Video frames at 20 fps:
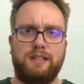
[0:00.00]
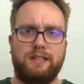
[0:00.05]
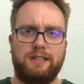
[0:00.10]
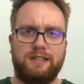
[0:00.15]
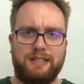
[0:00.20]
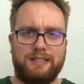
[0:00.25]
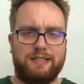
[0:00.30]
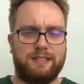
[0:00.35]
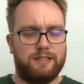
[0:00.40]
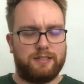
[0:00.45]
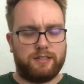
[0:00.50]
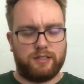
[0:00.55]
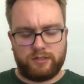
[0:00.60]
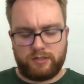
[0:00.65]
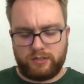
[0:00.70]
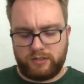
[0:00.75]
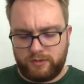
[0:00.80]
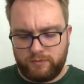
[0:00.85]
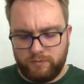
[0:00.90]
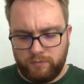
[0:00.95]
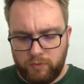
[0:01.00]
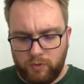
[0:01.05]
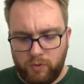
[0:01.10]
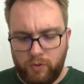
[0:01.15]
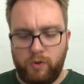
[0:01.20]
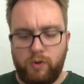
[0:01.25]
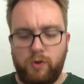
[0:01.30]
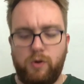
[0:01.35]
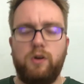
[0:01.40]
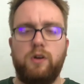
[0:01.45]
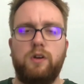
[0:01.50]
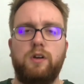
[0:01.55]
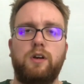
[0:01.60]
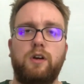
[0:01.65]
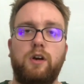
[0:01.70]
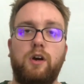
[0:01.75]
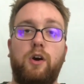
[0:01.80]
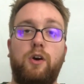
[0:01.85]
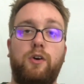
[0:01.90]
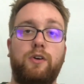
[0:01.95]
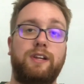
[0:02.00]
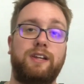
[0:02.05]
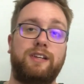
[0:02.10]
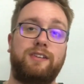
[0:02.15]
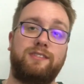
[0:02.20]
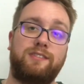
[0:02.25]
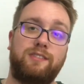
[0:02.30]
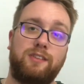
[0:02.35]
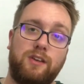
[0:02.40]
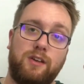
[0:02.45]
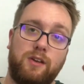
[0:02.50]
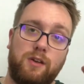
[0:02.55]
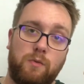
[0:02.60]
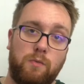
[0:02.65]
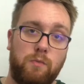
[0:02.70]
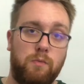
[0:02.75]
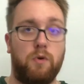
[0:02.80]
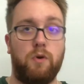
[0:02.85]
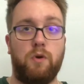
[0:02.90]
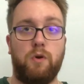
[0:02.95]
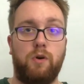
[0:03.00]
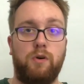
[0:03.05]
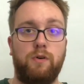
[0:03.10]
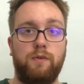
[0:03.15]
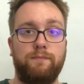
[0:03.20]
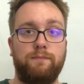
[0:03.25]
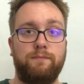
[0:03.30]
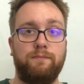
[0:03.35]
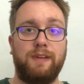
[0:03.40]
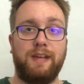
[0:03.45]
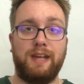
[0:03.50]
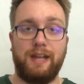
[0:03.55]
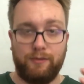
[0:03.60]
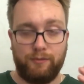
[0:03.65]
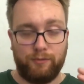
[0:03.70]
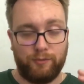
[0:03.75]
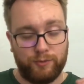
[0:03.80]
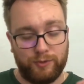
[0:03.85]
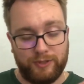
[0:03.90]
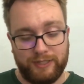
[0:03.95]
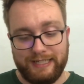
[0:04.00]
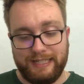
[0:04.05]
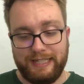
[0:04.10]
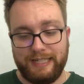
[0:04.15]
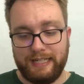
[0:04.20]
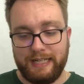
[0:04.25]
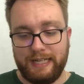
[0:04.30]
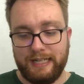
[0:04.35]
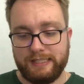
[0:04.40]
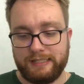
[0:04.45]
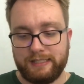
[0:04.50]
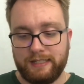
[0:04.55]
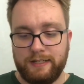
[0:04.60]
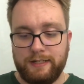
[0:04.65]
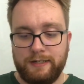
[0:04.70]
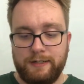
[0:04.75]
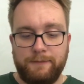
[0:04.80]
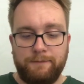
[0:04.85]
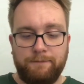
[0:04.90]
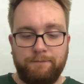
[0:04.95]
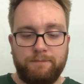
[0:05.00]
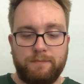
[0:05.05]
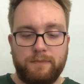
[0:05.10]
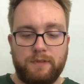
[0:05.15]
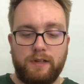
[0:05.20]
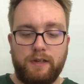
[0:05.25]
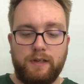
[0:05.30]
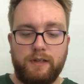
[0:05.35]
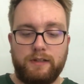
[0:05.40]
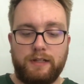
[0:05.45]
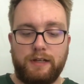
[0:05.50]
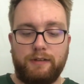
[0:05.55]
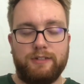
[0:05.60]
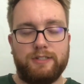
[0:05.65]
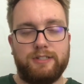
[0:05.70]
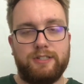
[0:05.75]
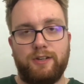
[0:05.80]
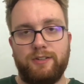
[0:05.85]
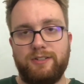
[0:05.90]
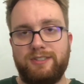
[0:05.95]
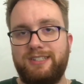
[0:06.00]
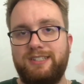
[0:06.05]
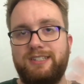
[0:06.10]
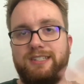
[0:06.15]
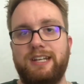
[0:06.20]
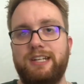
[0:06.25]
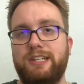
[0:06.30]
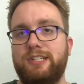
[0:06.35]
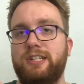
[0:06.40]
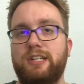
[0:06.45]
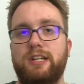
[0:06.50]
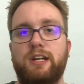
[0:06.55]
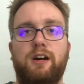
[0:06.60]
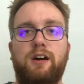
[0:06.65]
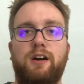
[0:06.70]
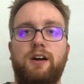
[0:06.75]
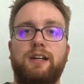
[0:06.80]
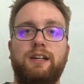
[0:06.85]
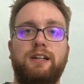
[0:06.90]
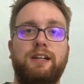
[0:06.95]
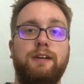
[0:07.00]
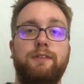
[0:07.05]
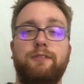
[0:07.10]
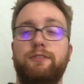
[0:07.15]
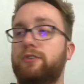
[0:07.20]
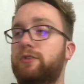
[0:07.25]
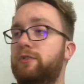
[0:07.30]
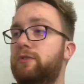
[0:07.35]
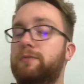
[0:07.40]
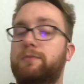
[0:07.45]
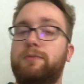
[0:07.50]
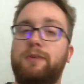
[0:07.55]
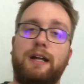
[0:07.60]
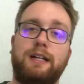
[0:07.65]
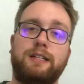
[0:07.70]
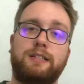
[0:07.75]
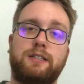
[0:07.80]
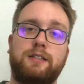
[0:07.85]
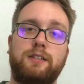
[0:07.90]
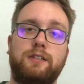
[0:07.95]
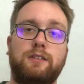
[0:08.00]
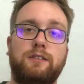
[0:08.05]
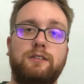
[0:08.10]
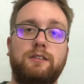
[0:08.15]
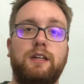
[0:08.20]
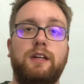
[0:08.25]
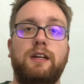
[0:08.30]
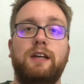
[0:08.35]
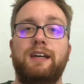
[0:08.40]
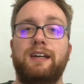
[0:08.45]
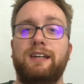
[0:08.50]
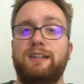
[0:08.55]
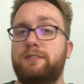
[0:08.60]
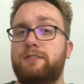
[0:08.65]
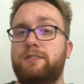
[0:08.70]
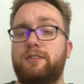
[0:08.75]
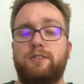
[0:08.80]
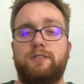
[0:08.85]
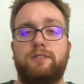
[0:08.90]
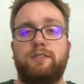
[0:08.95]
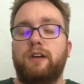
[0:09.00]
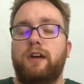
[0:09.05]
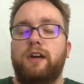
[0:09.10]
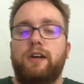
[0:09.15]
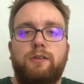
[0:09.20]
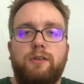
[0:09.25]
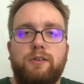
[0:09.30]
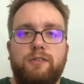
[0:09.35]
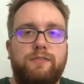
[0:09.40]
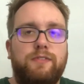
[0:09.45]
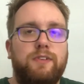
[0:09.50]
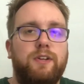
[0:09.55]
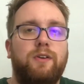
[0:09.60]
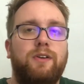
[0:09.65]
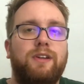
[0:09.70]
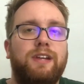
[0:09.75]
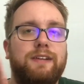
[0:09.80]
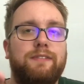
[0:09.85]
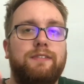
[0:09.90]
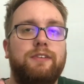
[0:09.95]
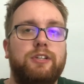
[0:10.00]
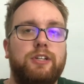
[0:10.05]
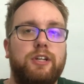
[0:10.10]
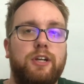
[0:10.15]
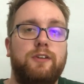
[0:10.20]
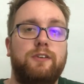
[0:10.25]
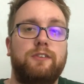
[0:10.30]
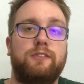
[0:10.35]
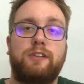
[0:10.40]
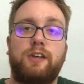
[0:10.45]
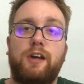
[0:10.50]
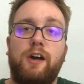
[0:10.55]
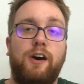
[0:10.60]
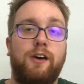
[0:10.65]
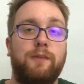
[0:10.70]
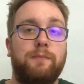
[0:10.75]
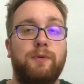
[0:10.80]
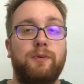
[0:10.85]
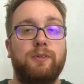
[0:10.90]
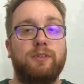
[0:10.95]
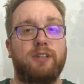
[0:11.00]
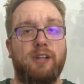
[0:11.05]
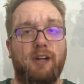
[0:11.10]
This is war, honest war. It really is. There is no CGI, it was all practical. Christopher Nolan even used cardboard